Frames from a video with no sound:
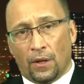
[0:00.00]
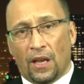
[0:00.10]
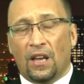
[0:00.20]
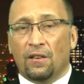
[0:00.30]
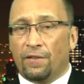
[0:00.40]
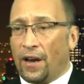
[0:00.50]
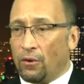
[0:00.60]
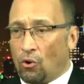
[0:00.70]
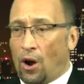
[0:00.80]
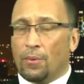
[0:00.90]

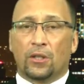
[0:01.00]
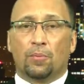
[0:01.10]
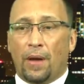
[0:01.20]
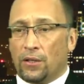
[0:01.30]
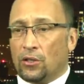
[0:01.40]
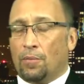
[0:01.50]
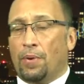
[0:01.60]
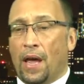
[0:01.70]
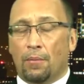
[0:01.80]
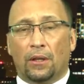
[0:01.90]
Invite Robert Spencer,
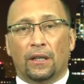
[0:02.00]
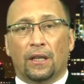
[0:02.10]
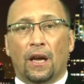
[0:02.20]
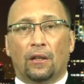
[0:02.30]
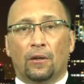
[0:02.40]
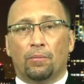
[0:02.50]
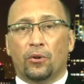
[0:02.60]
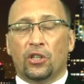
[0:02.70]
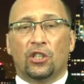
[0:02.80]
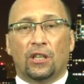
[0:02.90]
Pamela Geller,
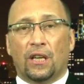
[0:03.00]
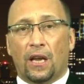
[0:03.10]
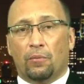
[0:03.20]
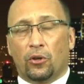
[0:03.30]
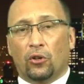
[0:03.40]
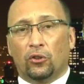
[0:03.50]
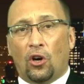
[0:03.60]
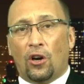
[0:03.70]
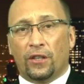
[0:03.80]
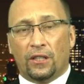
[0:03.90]
Brigitte Gabriel,
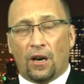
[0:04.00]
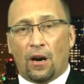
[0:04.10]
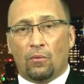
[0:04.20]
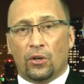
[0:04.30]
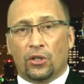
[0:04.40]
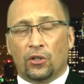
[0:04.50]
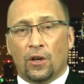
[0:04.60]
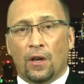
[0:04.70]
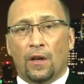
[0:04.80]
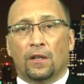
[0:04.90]
Nani Darwish
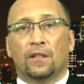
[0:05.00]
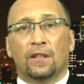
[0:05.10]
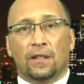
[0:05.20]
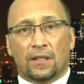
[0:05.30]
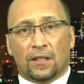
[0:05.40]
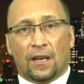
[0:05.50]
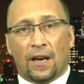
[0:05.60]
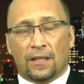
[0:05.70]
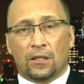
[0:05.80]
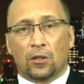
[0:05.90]
to
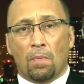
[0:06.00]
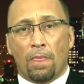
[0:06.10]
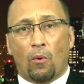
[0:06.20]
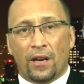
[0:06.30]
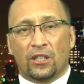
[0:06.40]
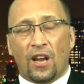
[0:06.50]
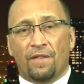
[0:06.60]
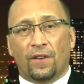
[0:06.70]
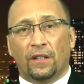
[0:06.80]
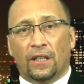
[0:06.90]
discuss why
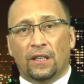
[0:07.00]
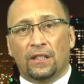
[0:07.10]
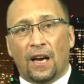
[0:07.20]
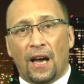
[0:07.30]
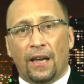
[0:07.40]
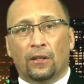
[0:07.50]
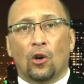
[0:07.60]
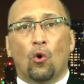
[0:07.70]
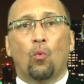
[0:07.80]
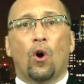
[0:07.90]
Shafilea died,
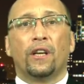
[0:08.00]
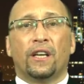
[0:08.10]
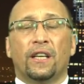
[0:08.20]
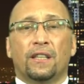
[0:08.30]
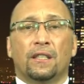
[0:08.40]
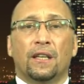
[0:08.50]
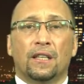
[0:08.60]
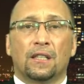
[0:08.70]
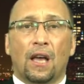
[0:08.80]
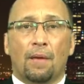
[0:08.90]
what it is in
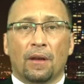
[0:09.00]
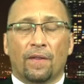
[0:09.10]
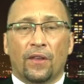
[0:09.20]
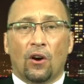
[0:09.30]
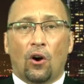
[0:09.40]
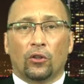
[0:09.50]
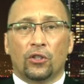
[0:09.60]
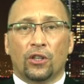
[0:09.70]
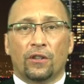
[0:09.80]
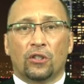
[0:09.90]
Islamic
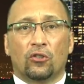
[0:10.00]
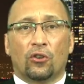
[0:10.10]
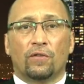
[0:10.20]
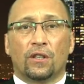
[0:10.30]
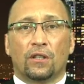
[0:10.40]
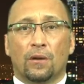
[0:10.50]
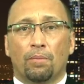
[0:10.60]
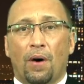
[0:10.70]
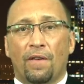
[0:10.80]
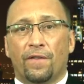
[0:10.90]
theology that serves as a
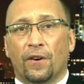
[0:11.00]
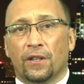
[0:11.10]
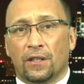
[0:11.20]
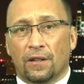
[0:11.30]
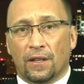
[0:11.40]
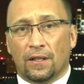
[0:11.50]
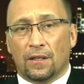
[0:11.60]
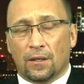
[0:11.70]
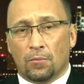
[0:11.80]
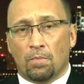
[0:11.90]
buffer to
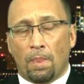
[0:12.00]
this.